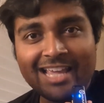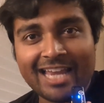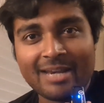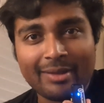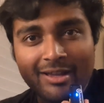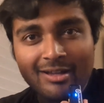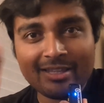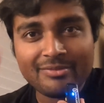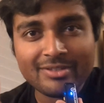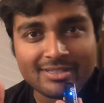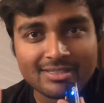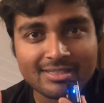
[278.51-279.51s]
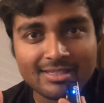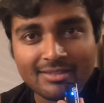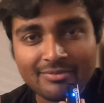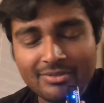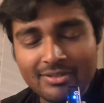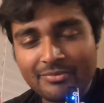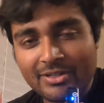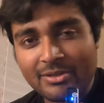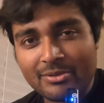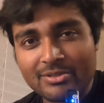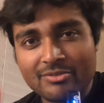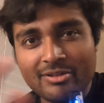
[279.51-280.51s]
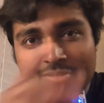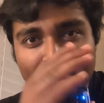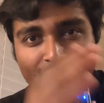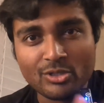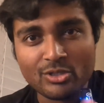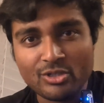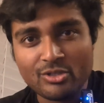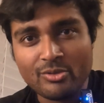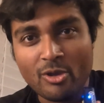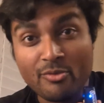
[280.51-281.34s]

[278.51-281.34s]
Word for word: Anyway, I'll leave a, a, a, video on screen of what you should do